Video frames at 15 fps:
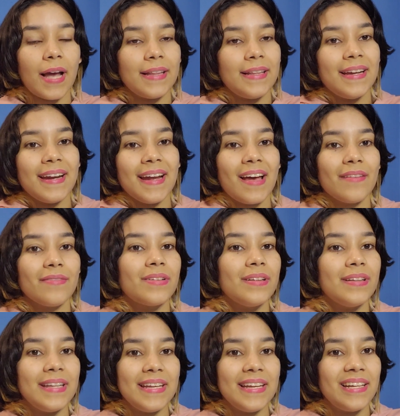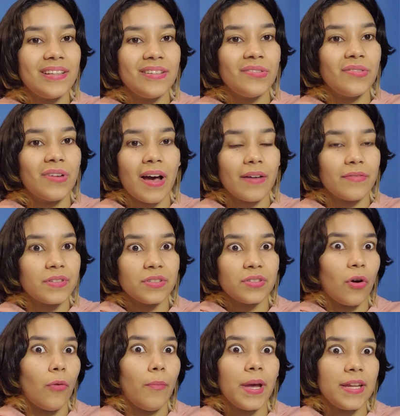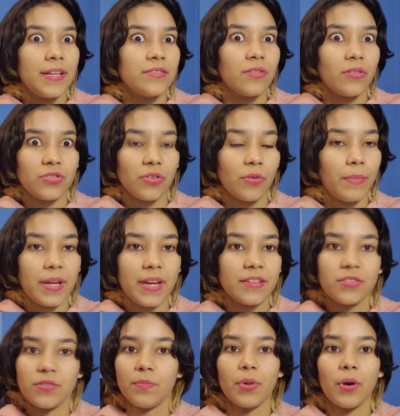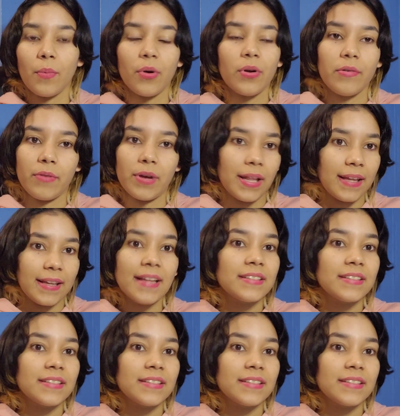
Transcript: I didn't have the need to have so many social medias to promote it with.